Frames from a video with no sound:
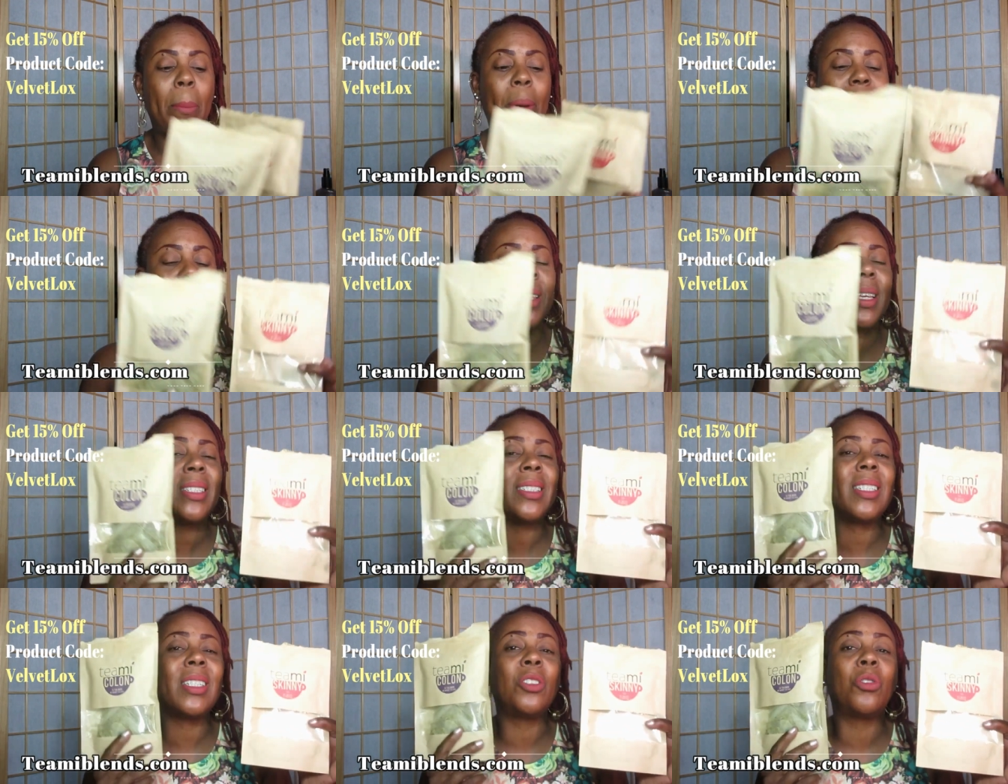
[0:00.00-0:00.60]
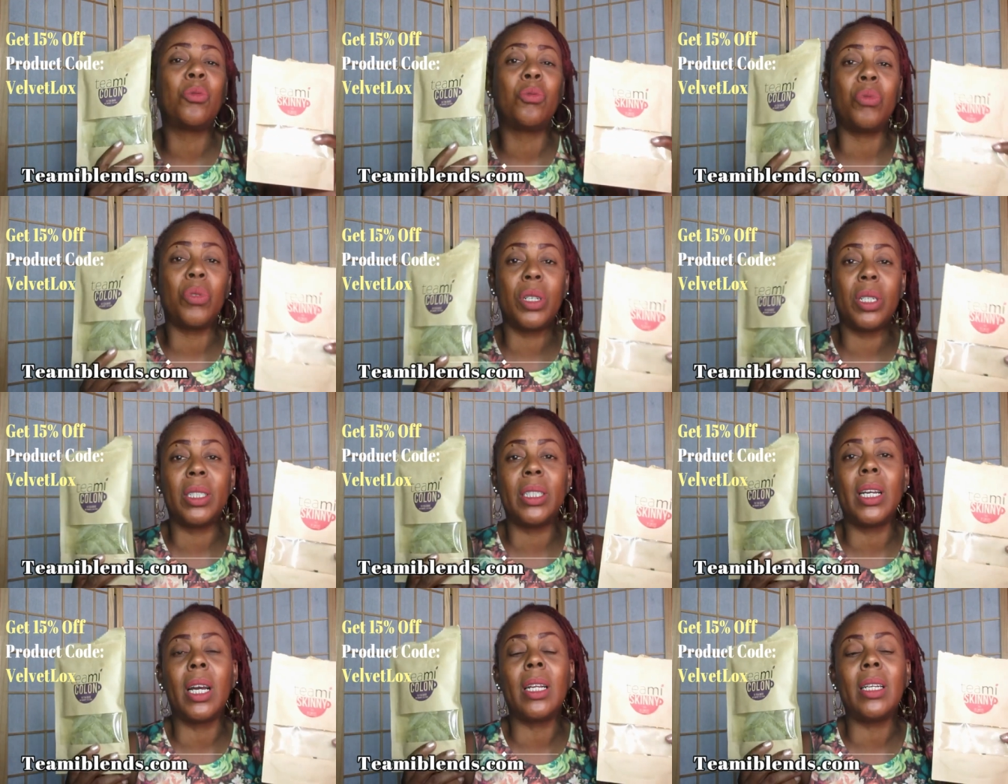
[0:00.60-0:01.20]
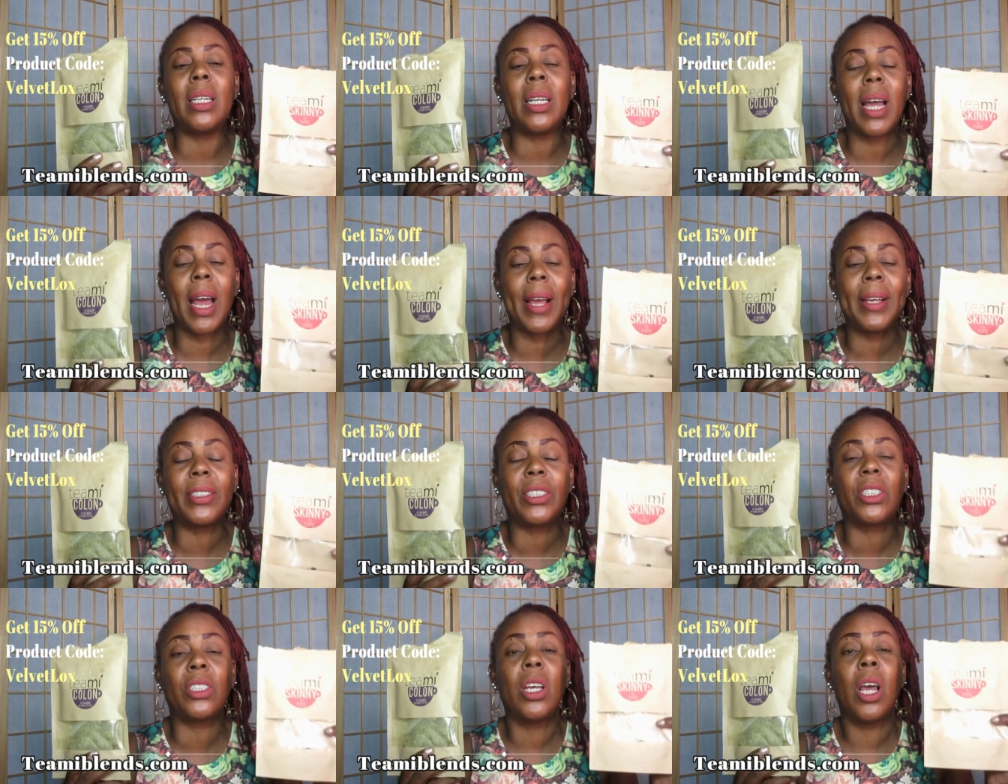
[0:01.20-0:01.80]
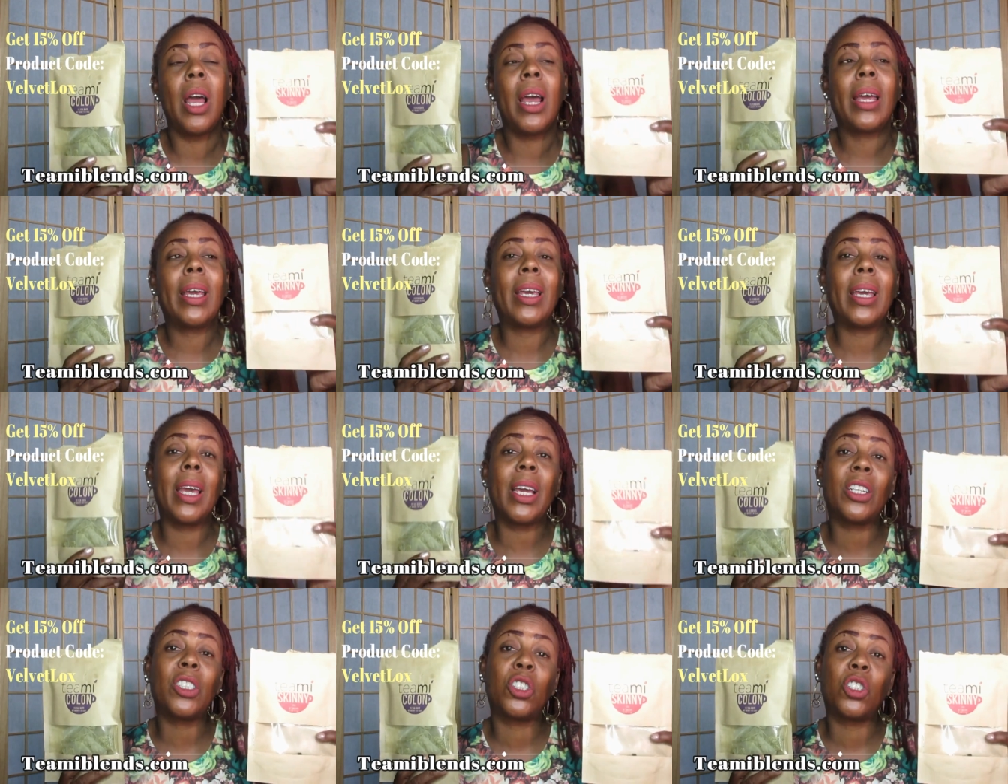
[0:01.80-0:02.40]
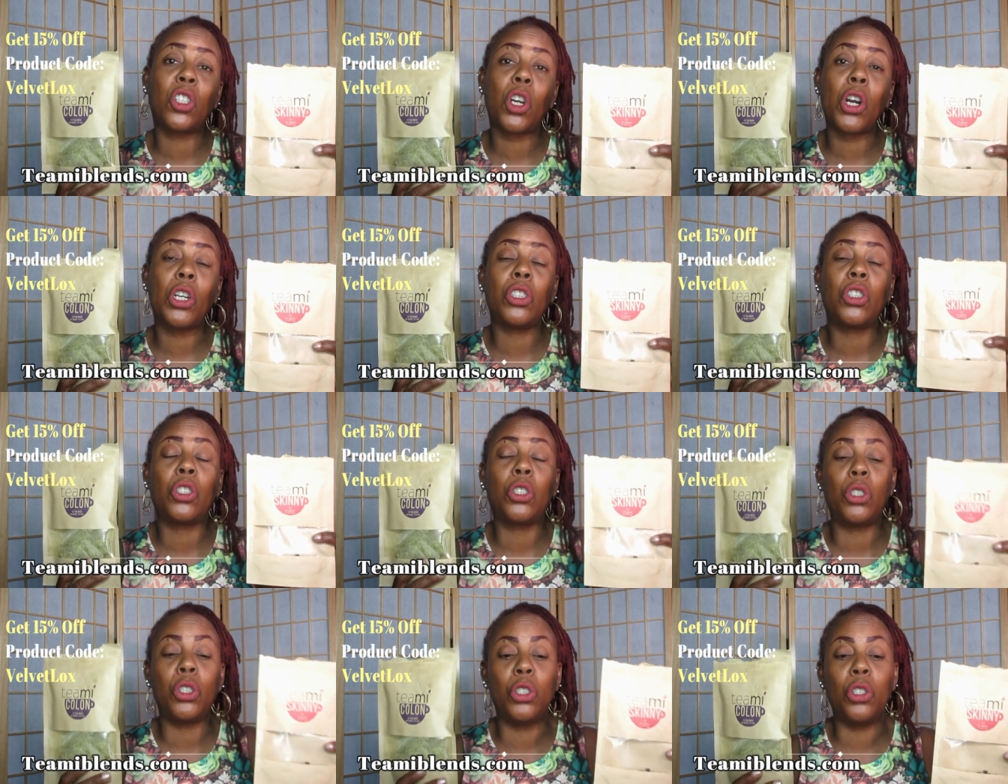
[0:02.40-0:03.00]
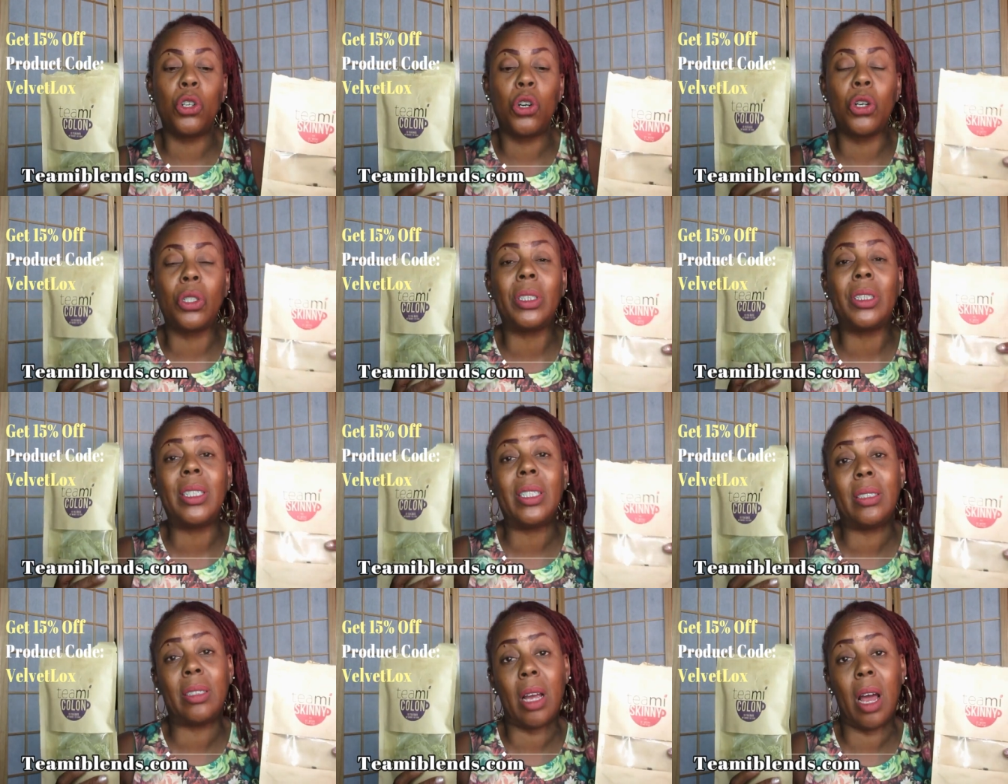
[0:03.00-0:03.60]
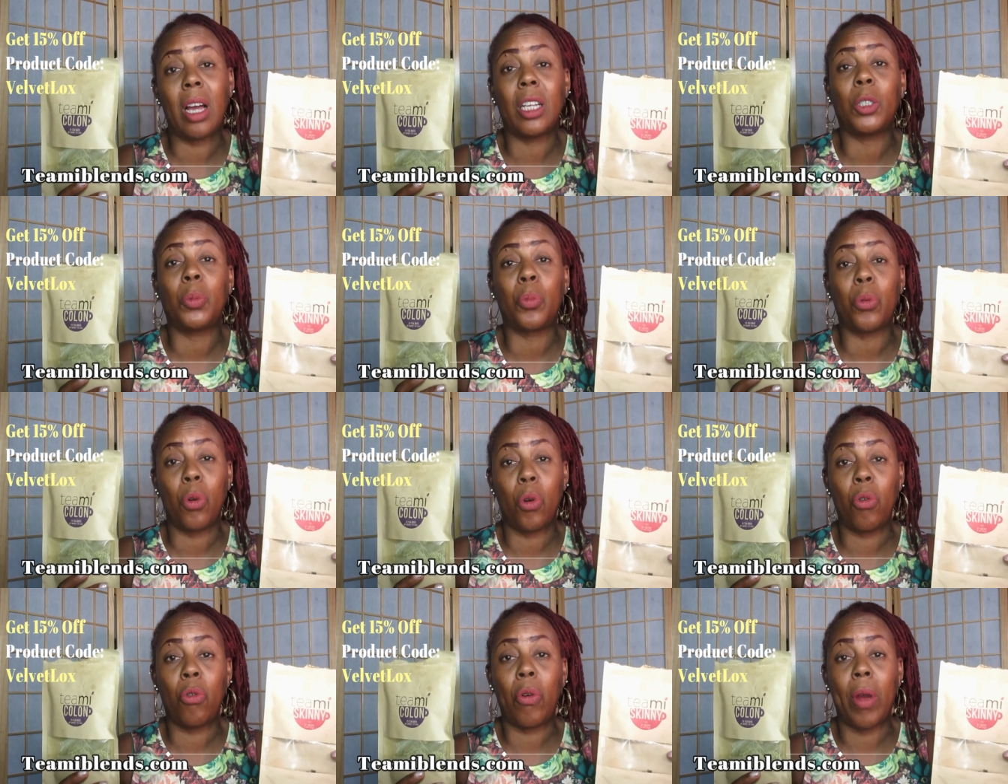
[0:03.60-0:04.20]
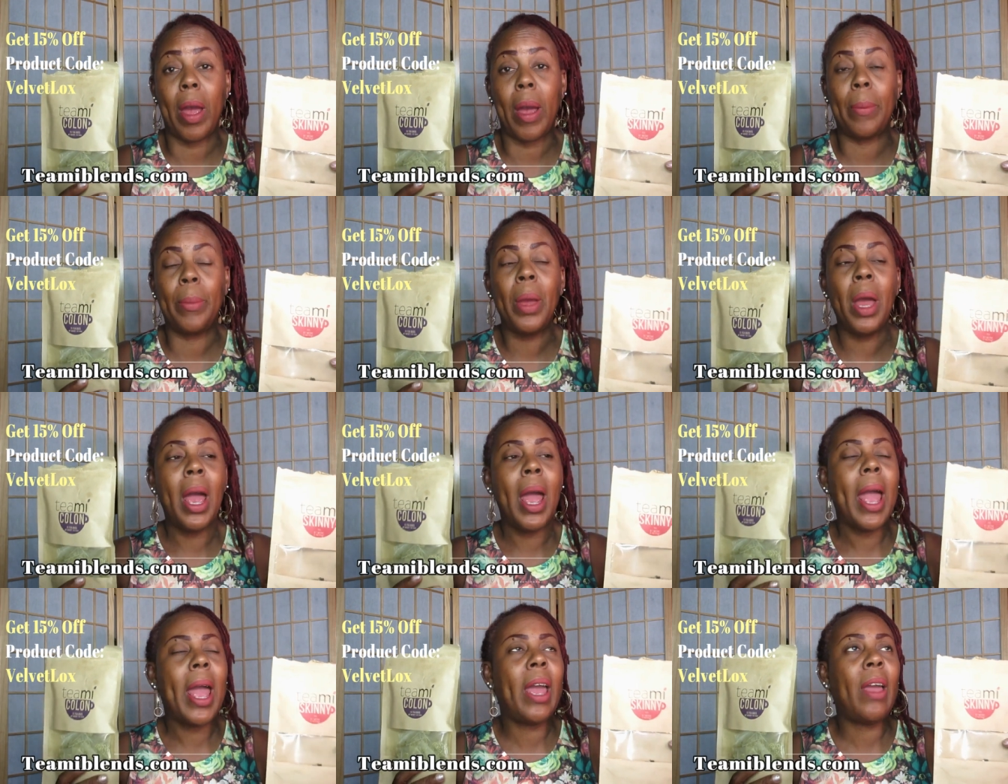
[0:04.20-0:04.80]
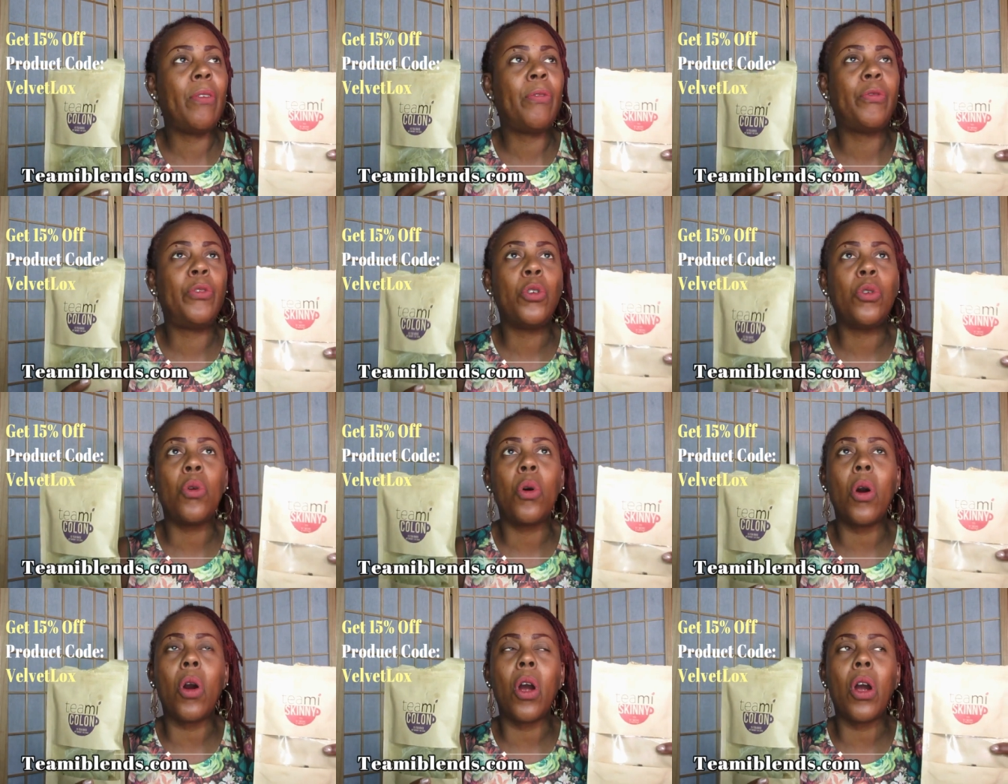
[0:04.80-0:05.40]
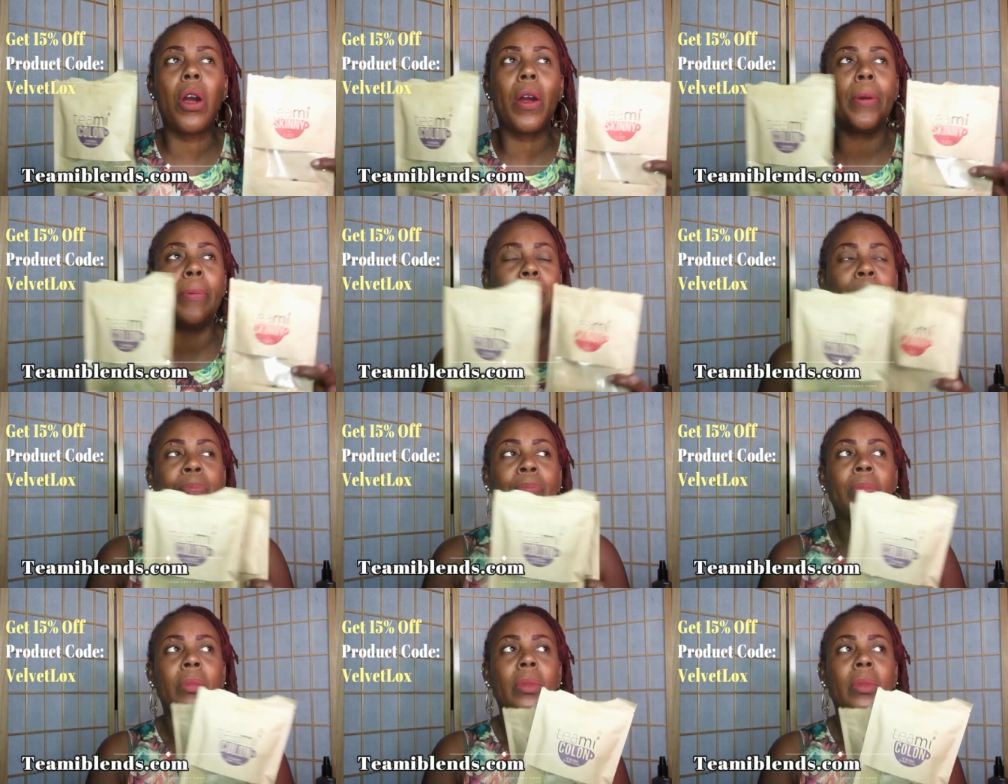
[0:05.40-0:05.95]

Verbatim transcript: But this is really a nice kickstart to your detox program. If you are